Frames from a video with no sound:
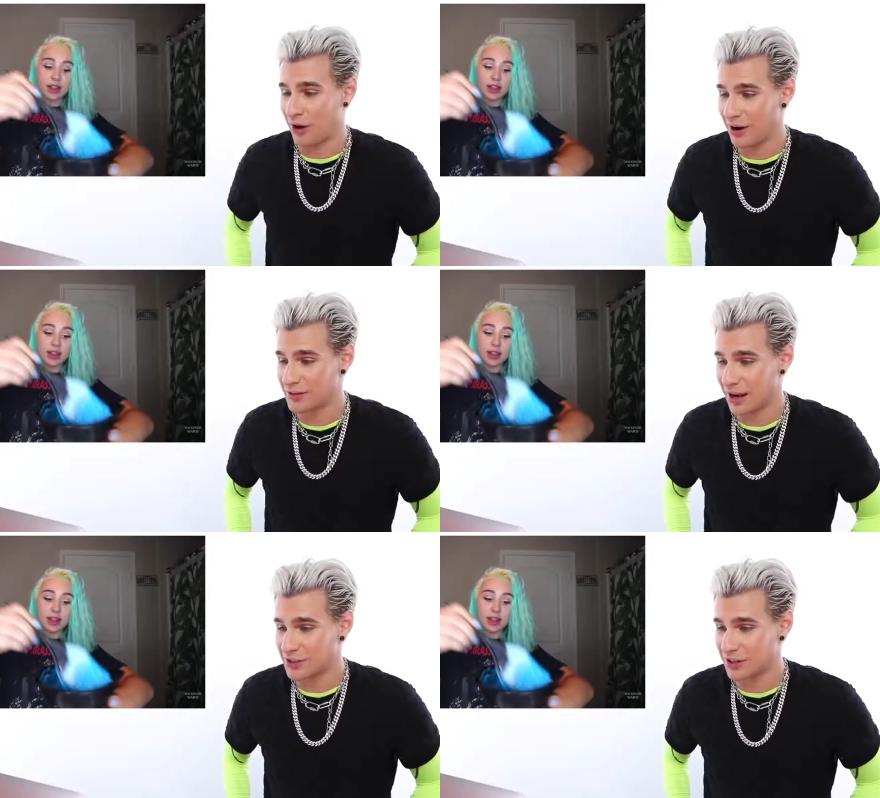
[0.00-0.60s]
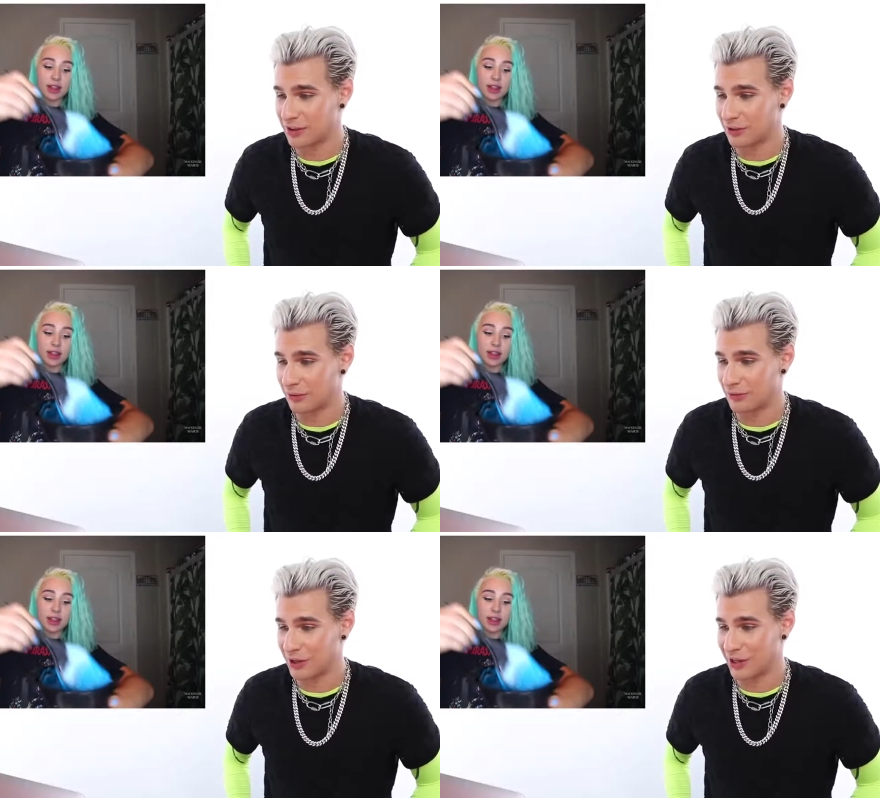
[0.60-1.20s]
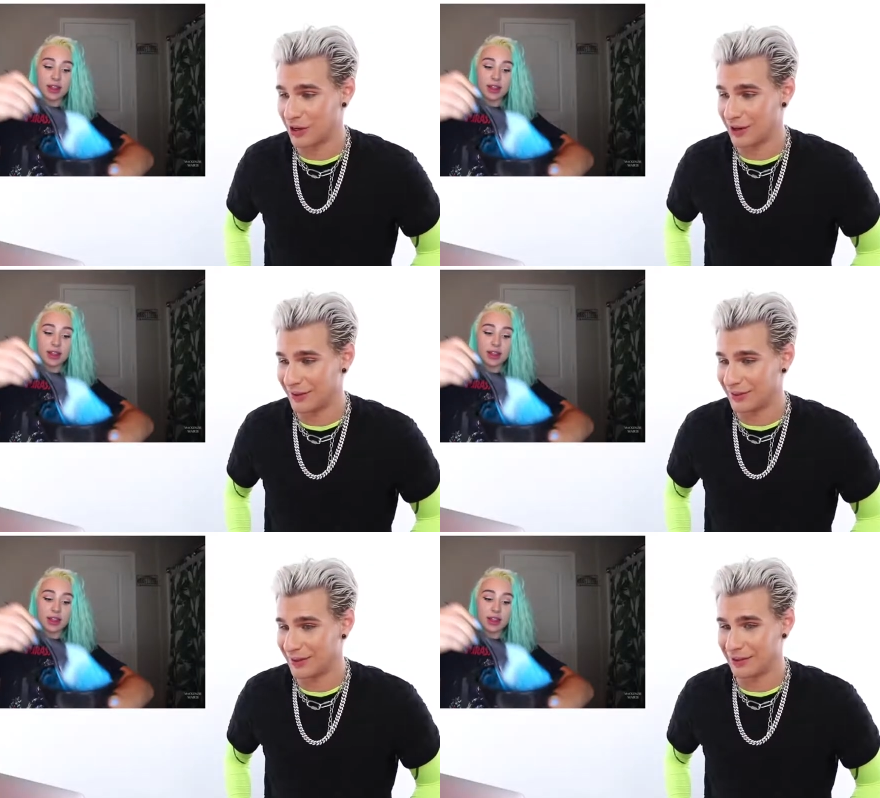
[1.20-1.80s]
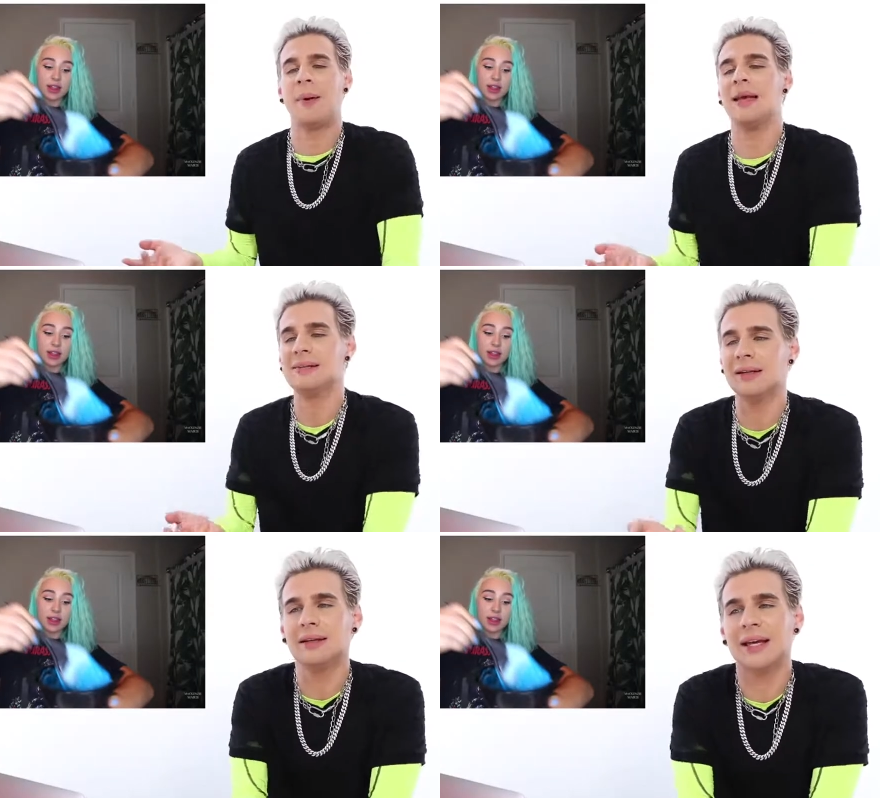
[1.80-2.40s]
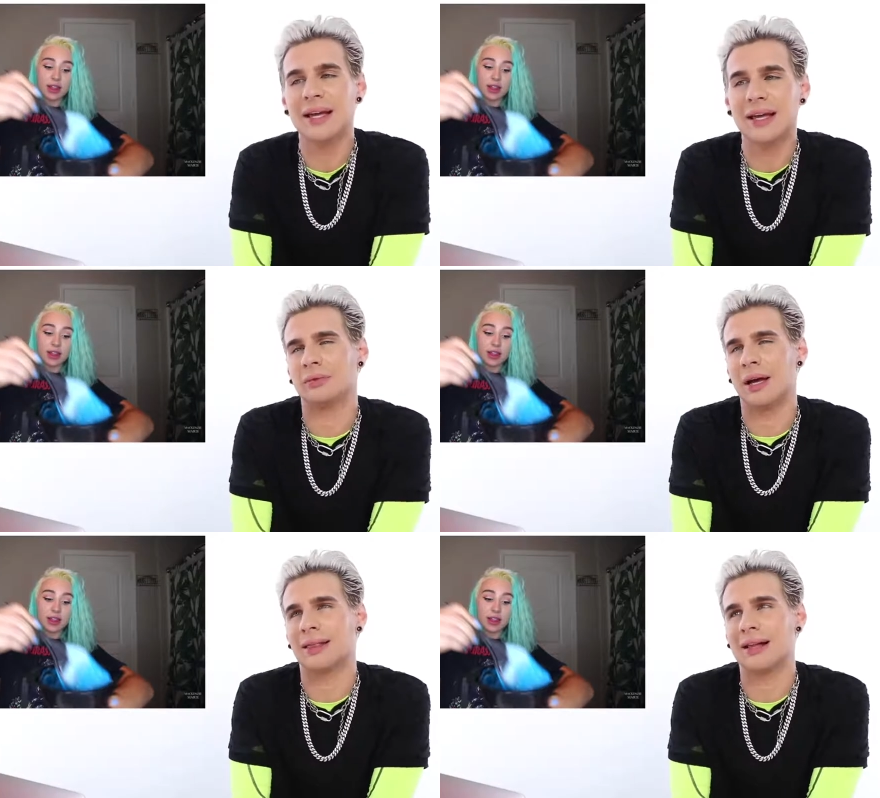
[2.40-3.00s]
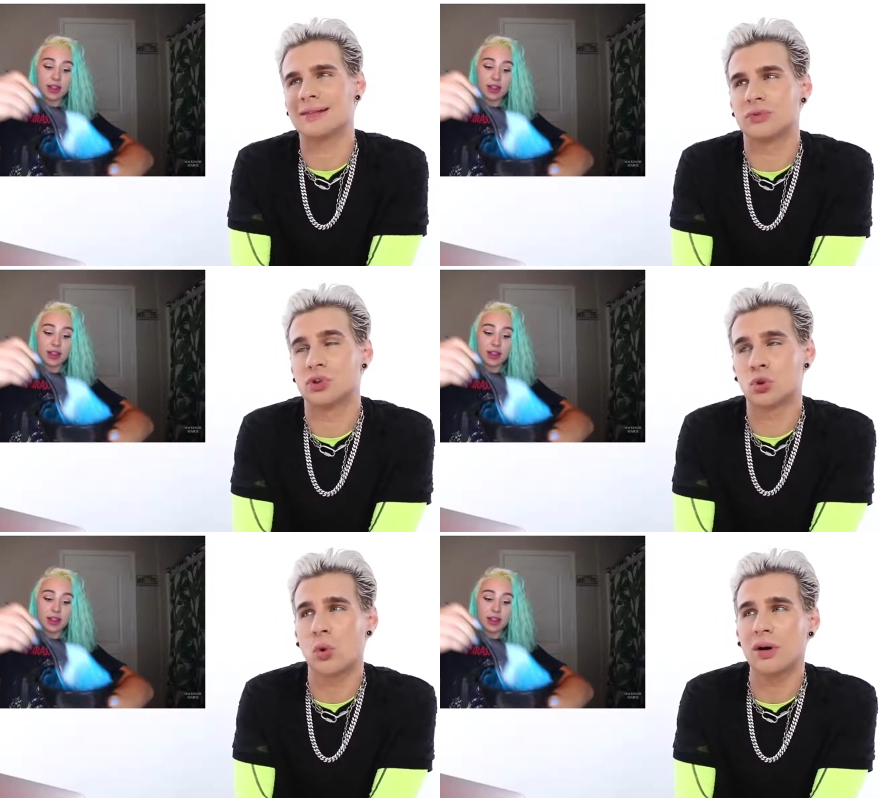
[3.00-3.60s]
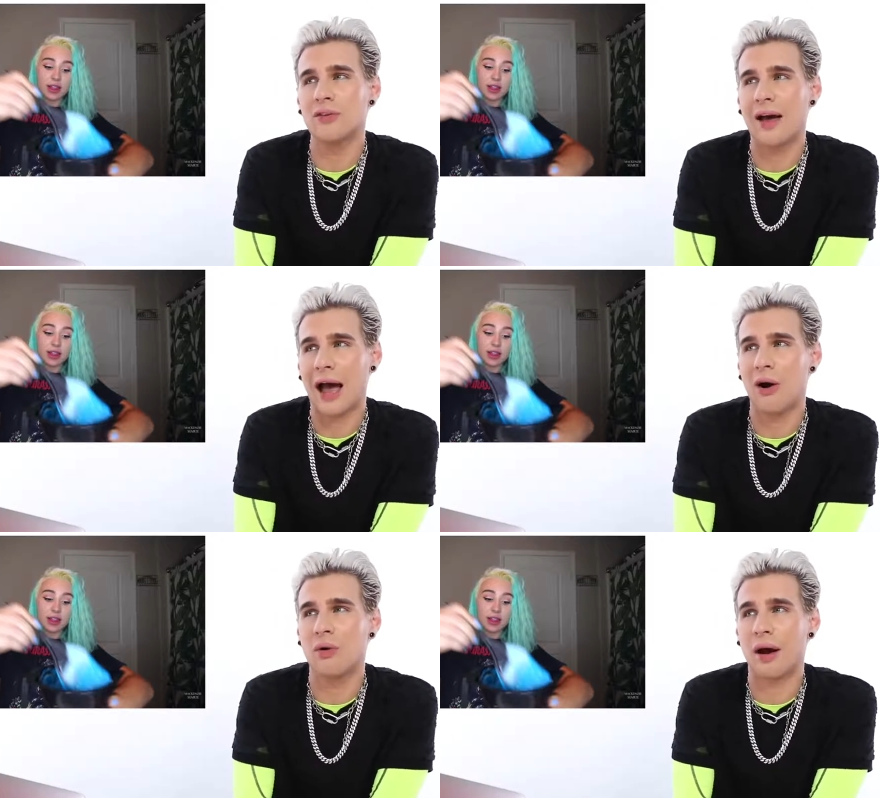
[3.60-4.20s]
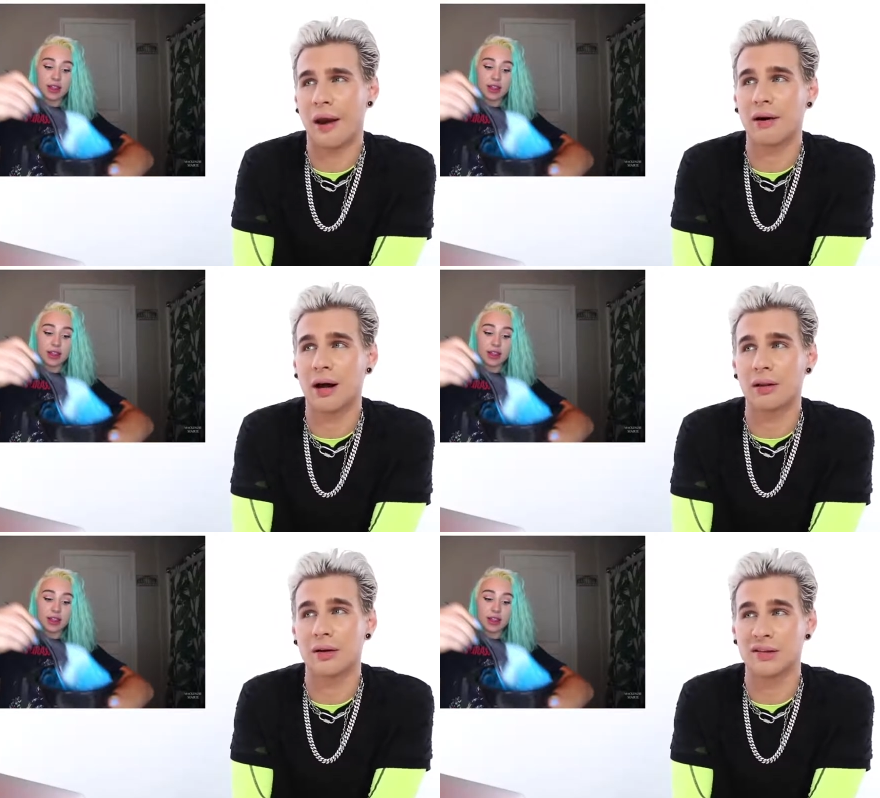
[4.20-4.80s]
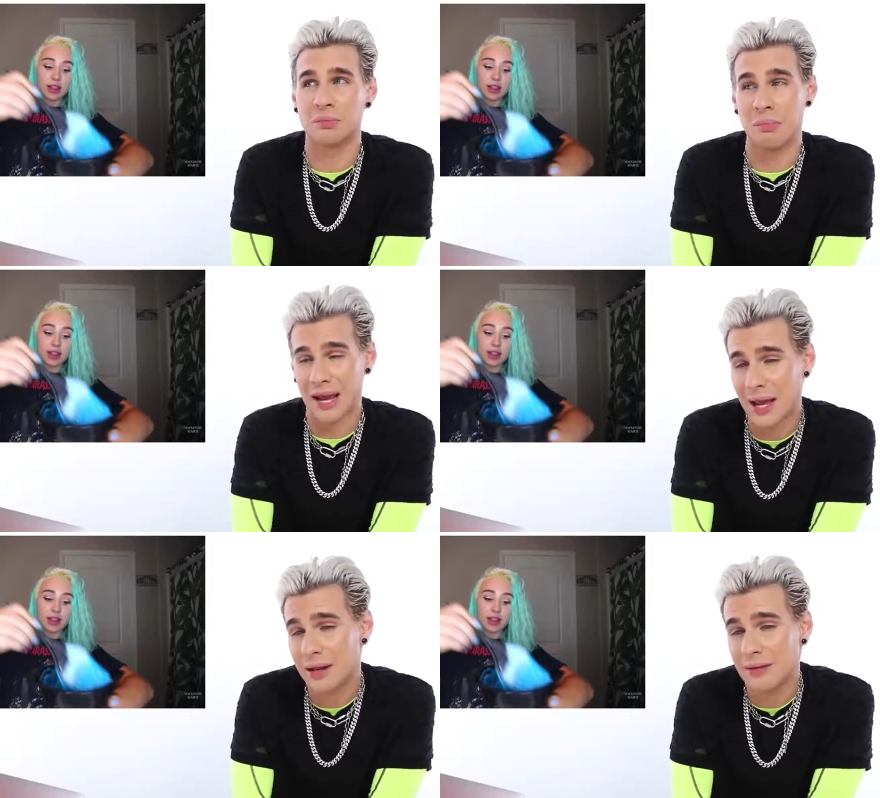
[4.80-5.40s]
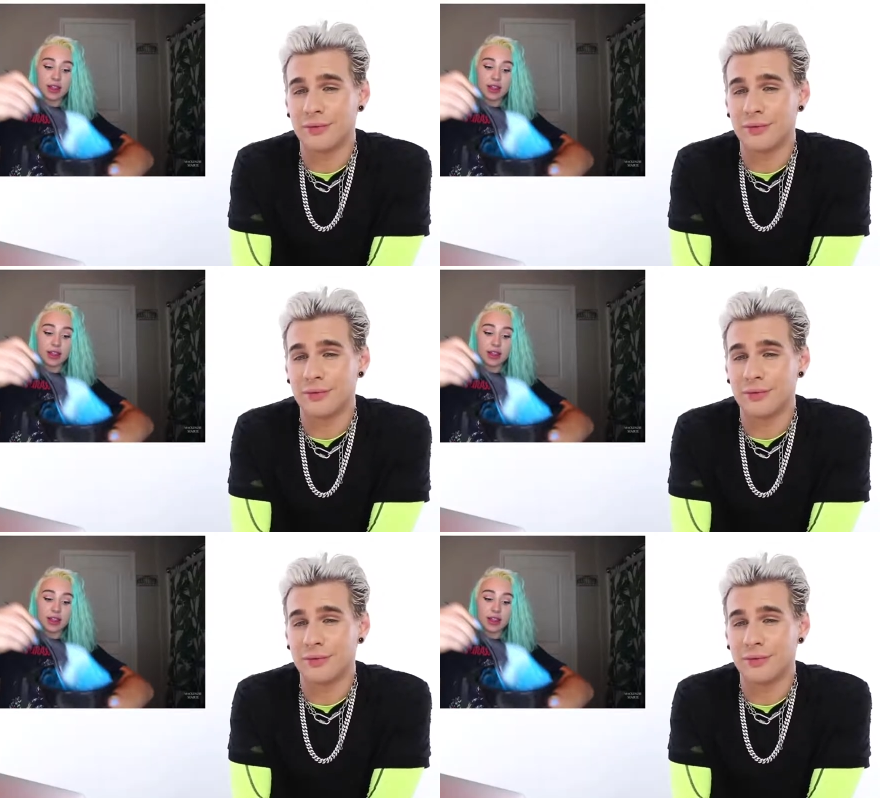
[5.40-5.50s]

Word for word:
Speaker 1: Her hair is actually gonna look really good, I think. Basically, like that's sort of how hair color is made.